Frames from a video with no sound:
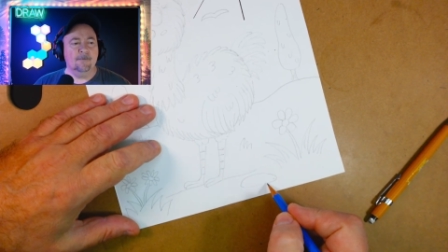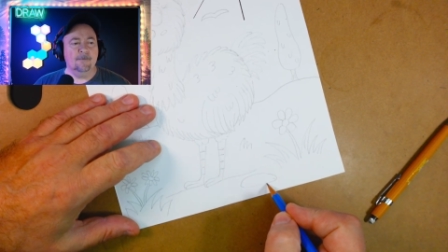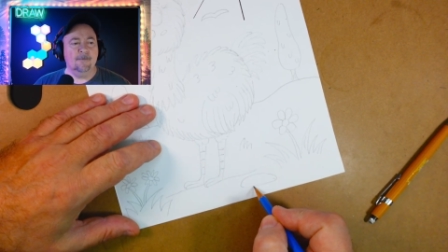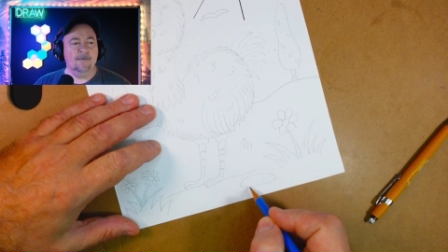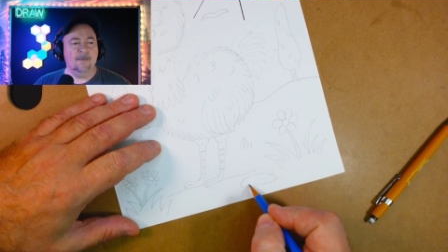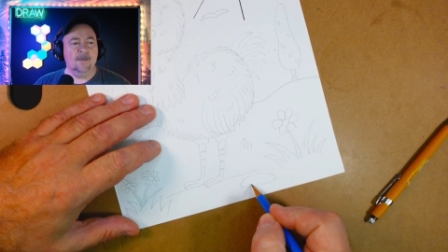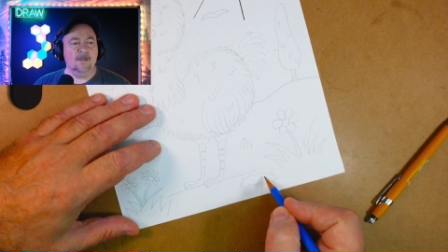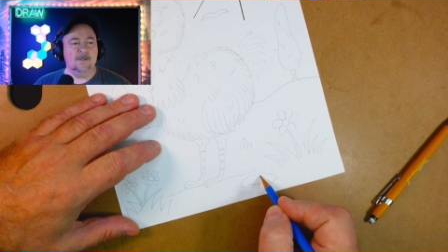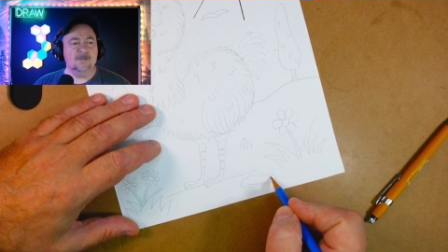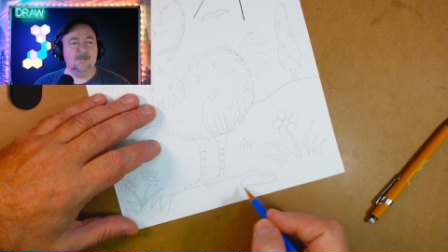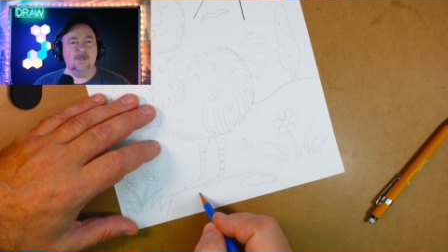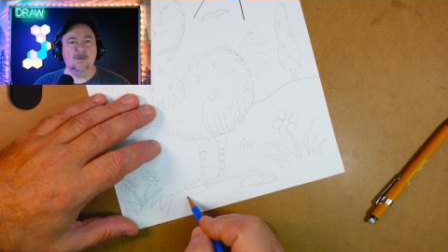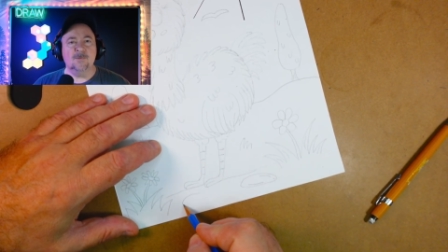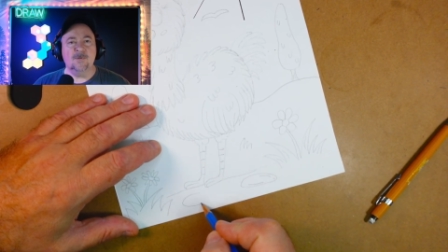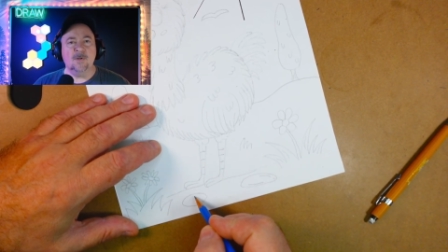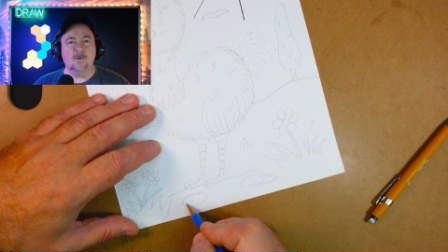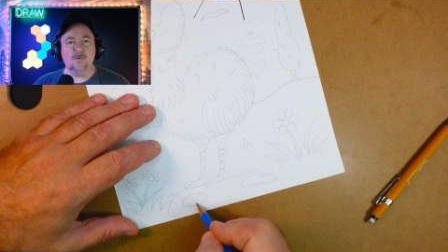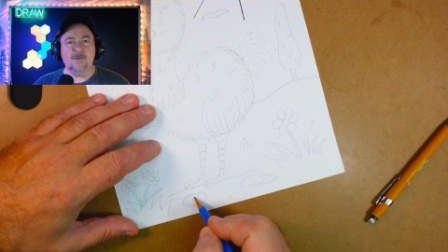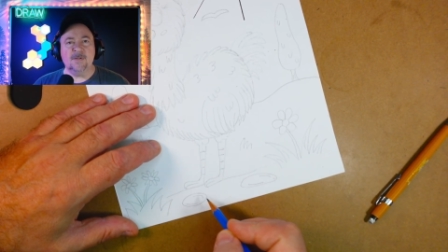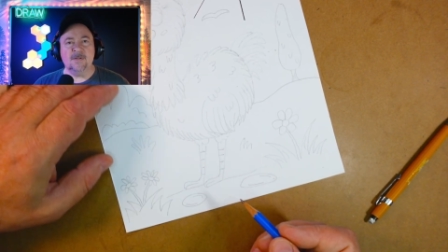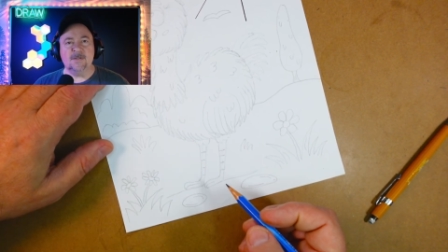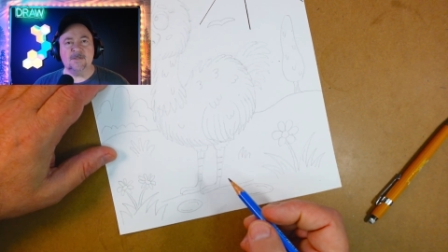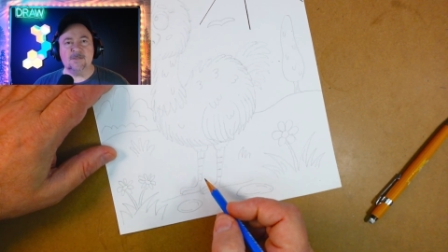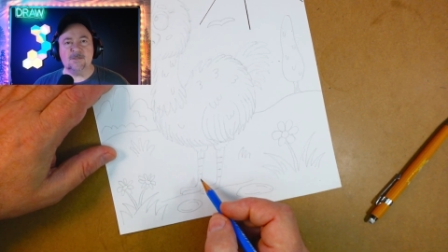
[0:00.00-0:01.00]
So
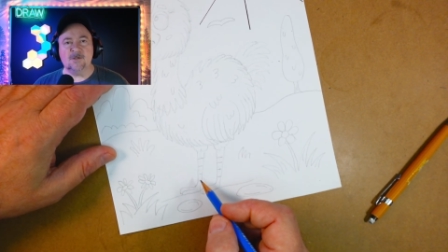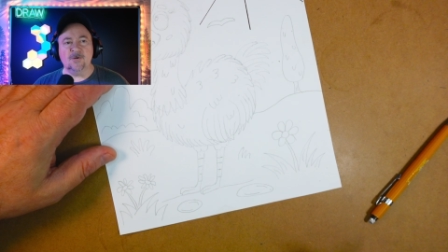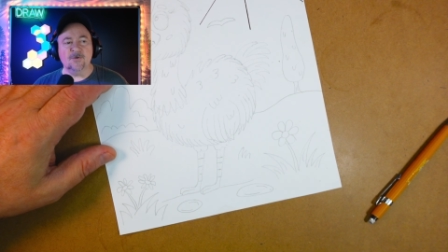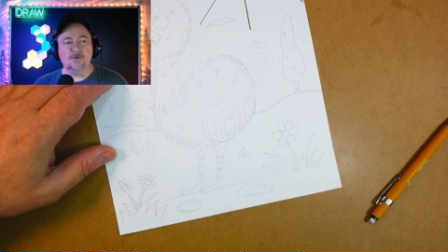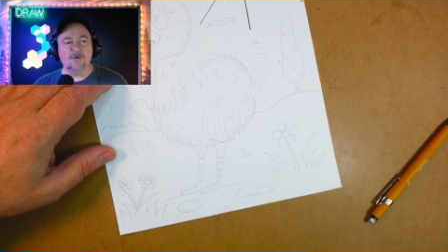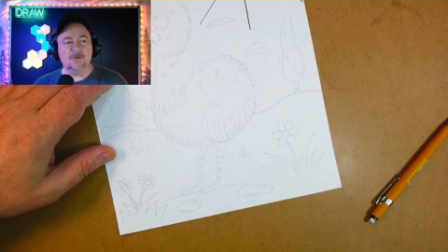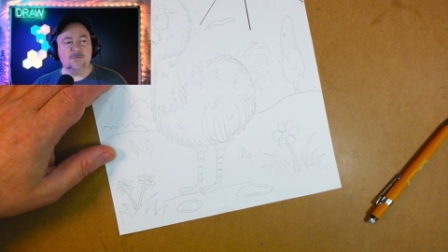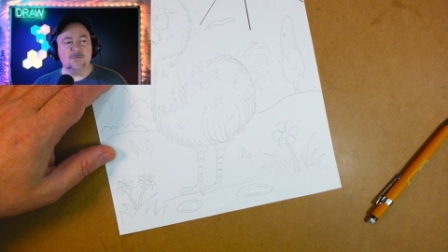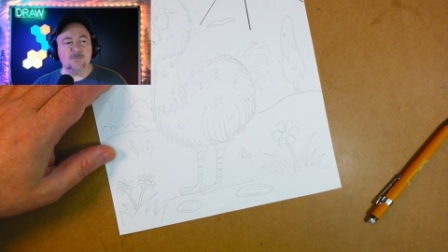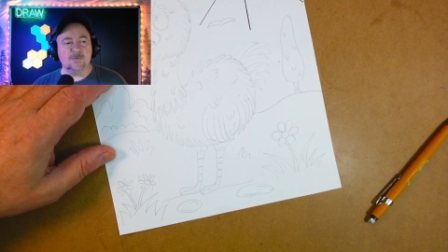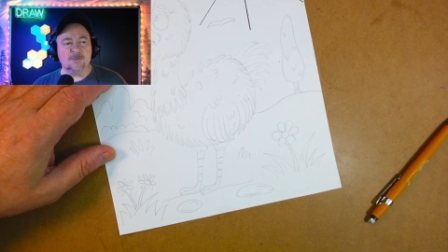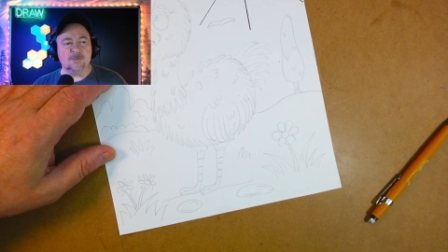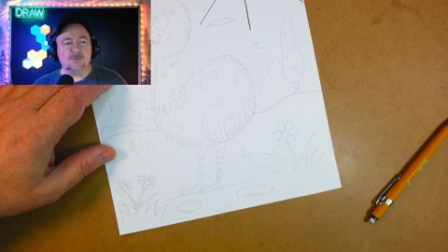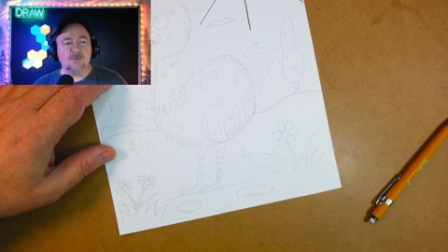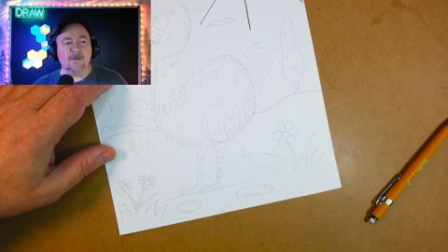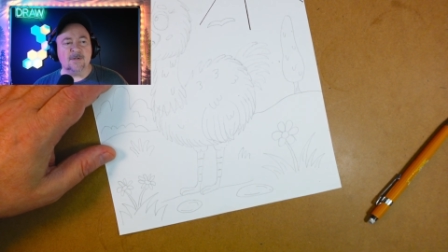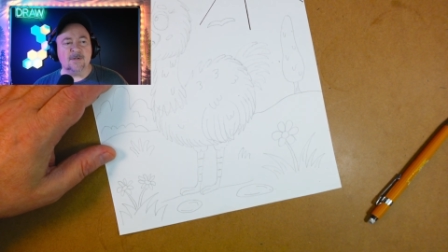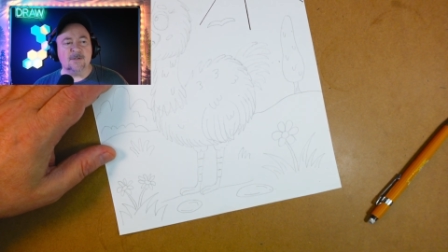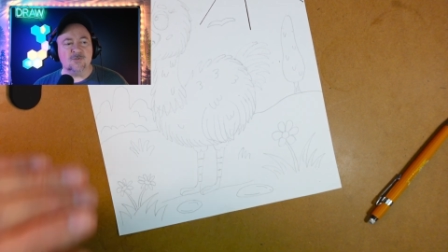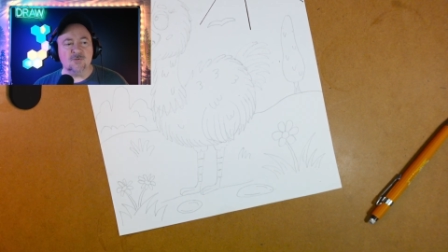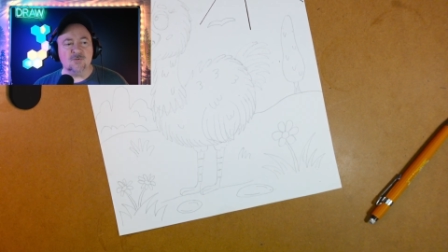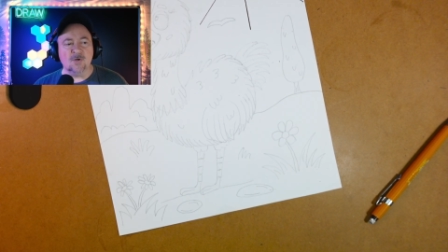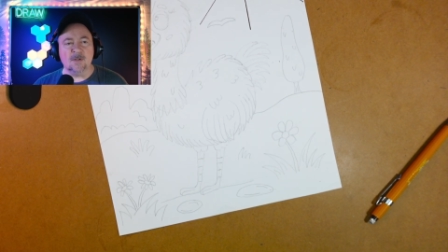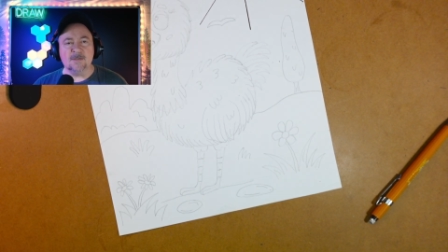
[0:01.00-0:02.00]
don't get discouraged when you're trying
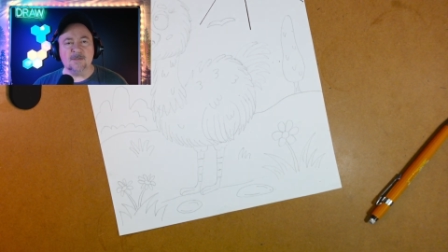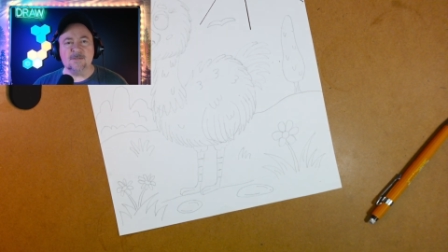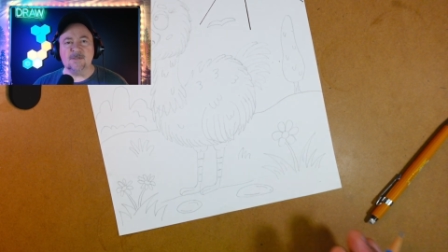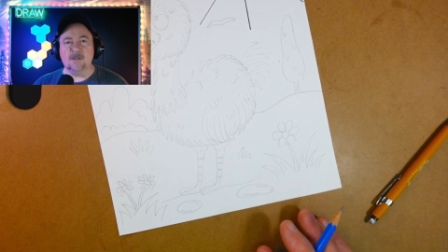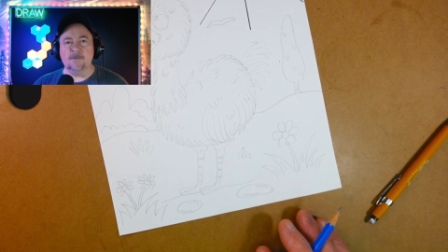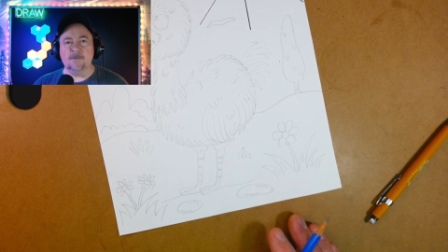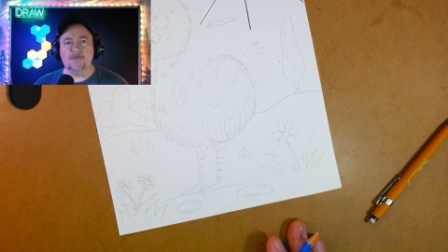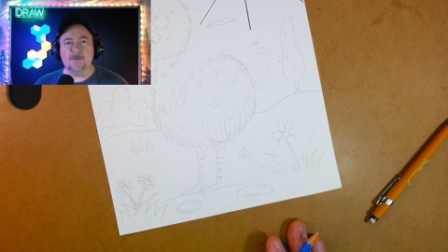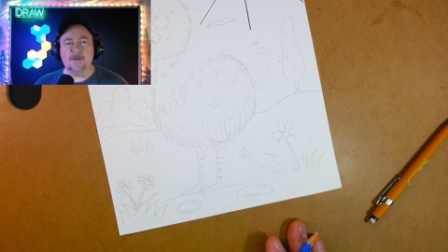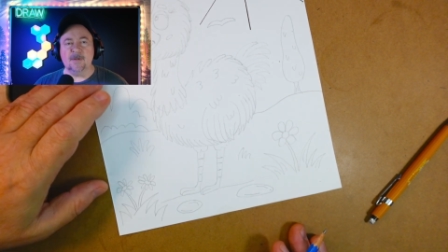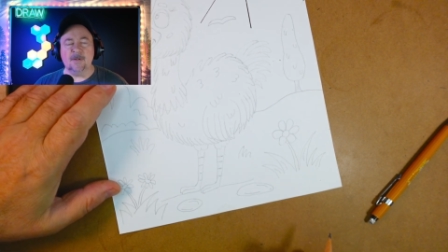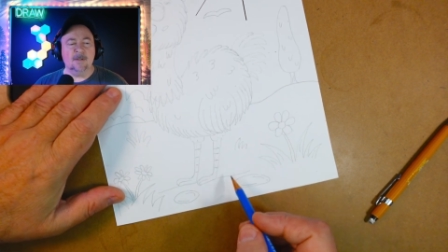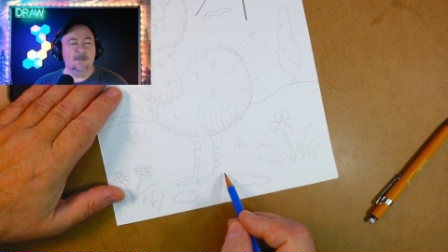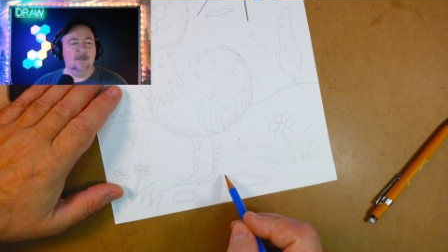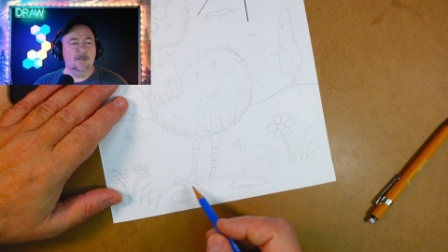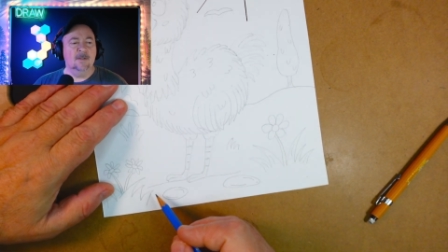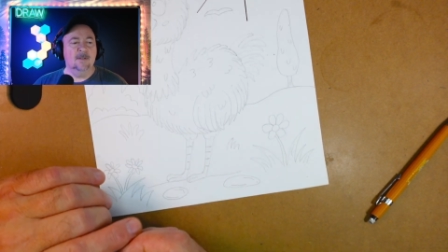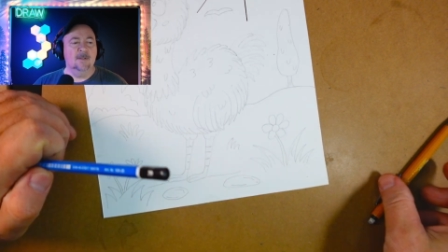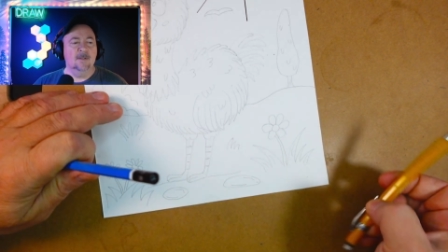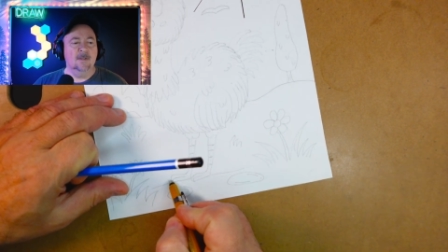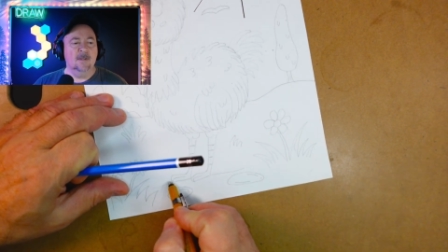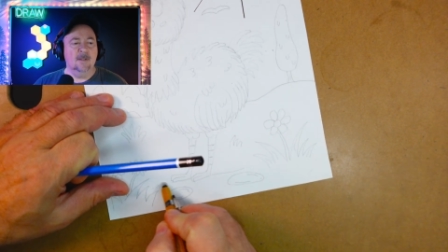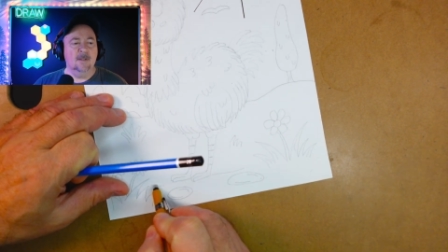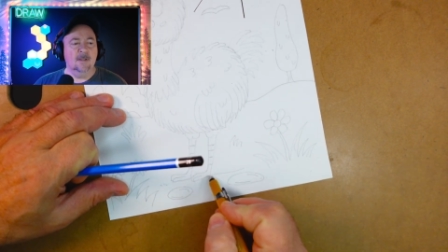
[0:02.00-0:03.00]
to draw something.
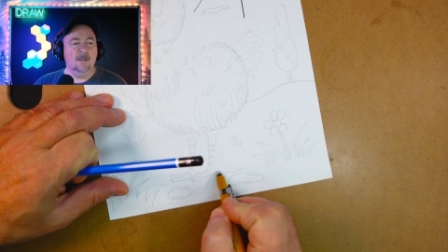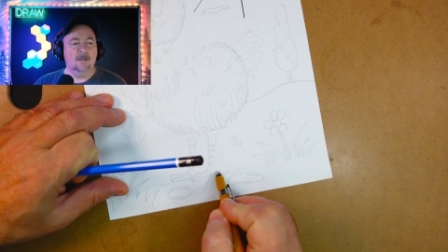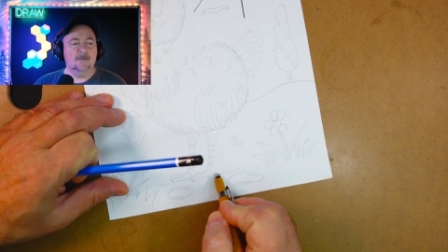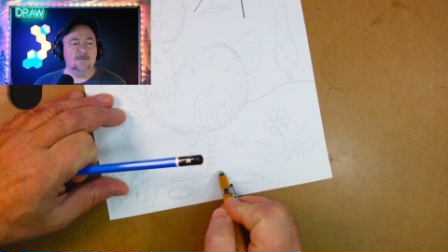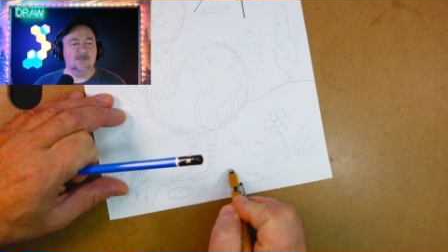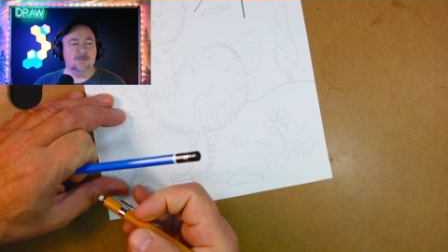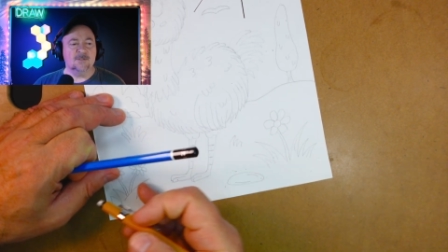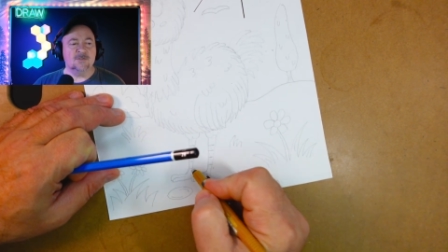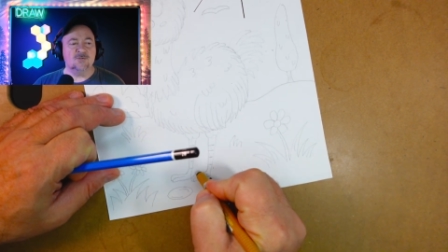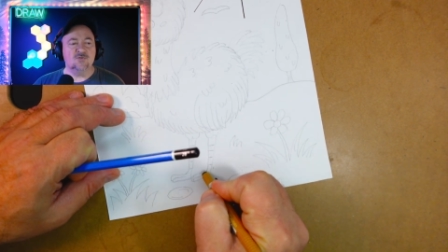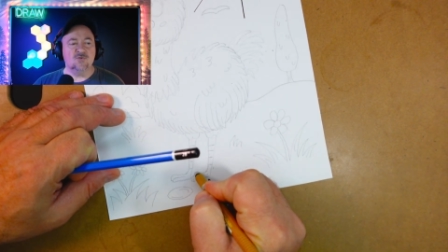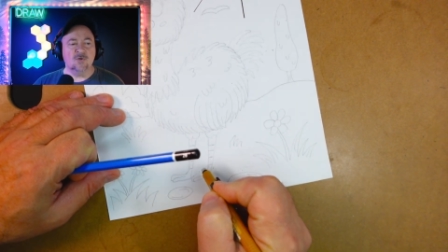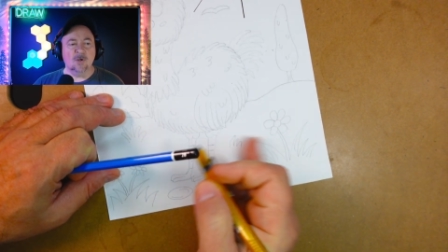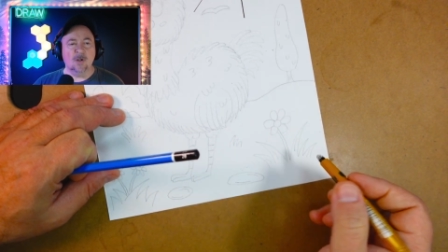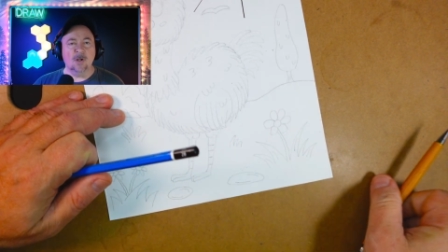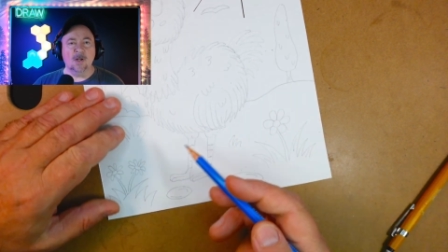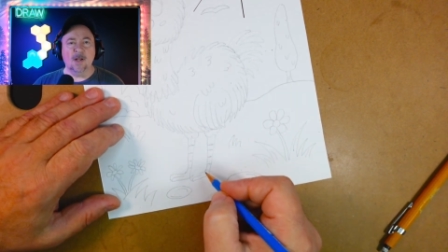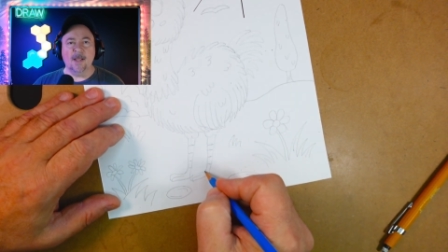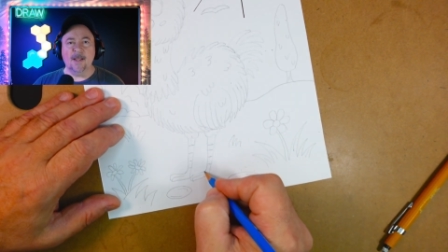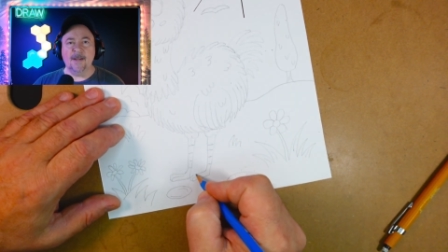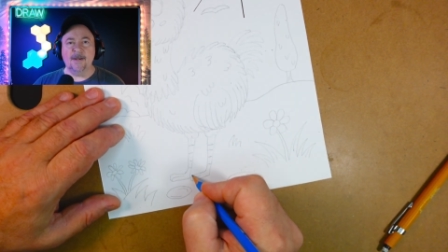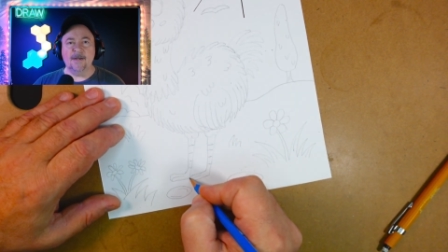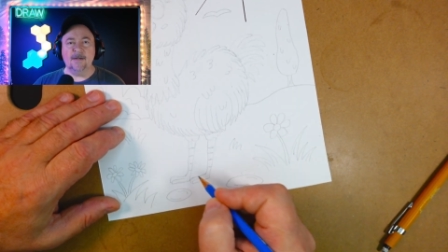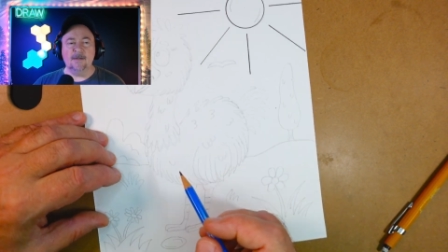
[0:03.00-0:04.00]
Just draw
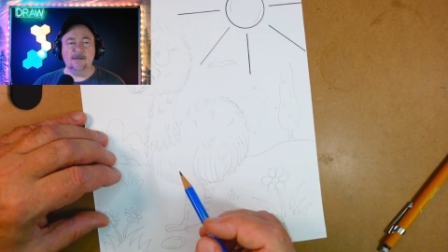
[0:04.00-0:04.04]
light